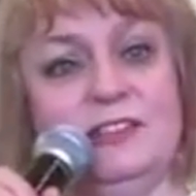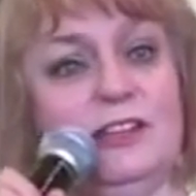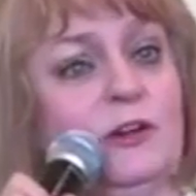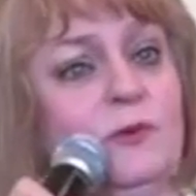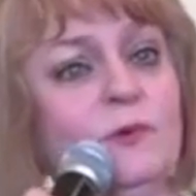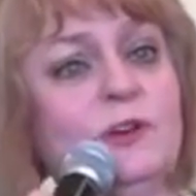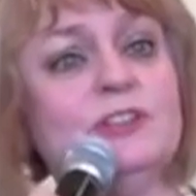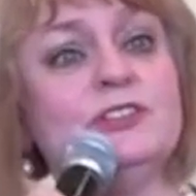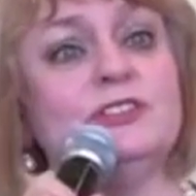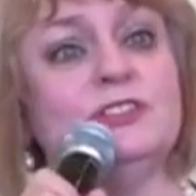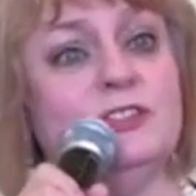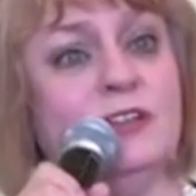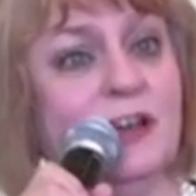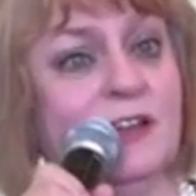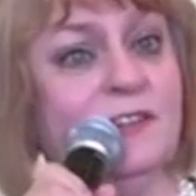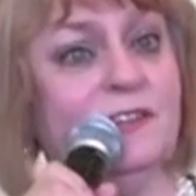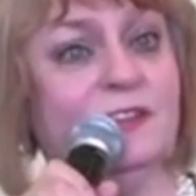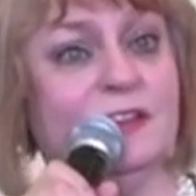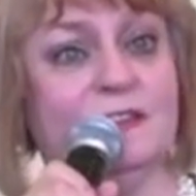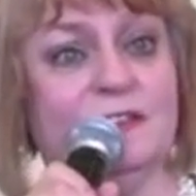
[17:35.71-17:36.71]
There was
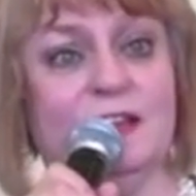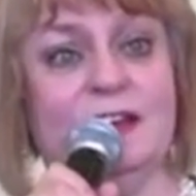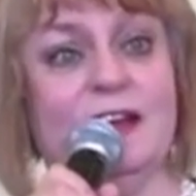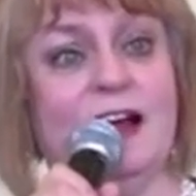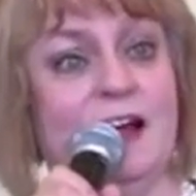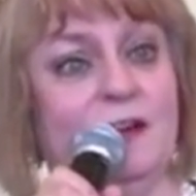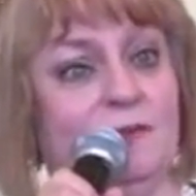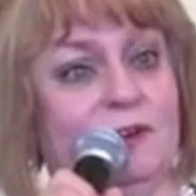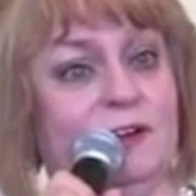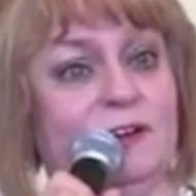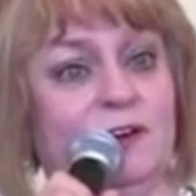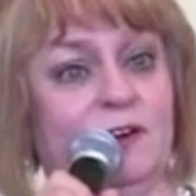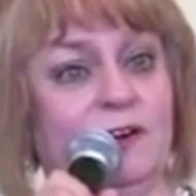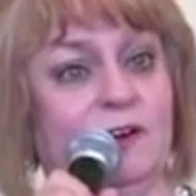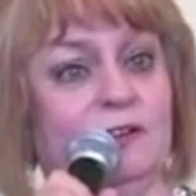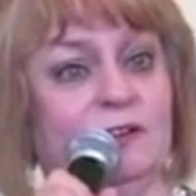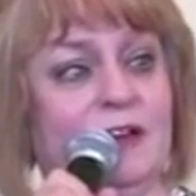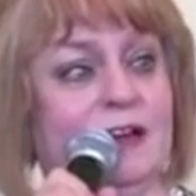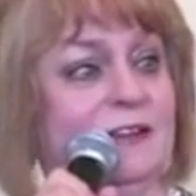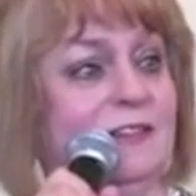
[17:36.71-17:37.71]
nothing that I
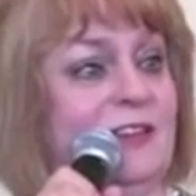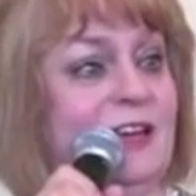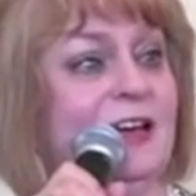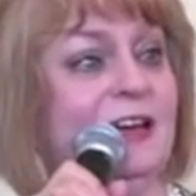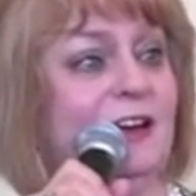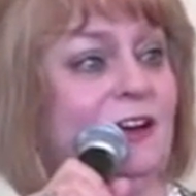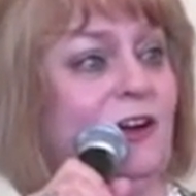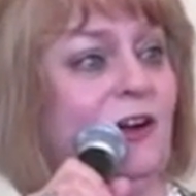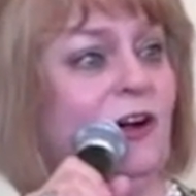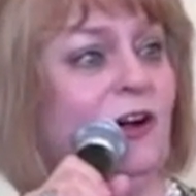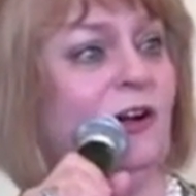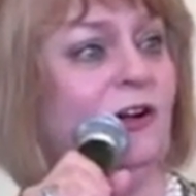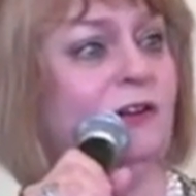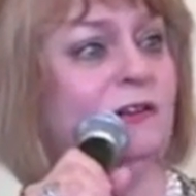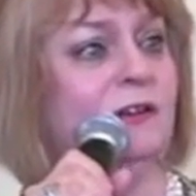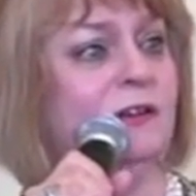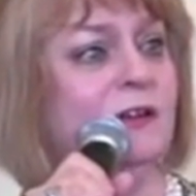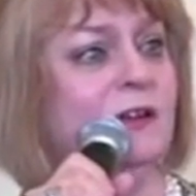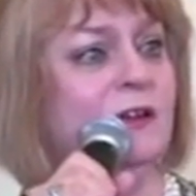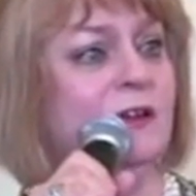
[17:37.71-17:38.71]
recall like that at
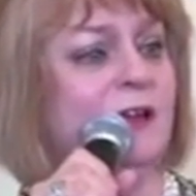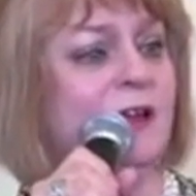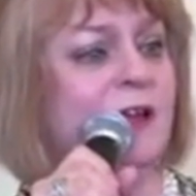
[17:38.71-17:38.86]
all.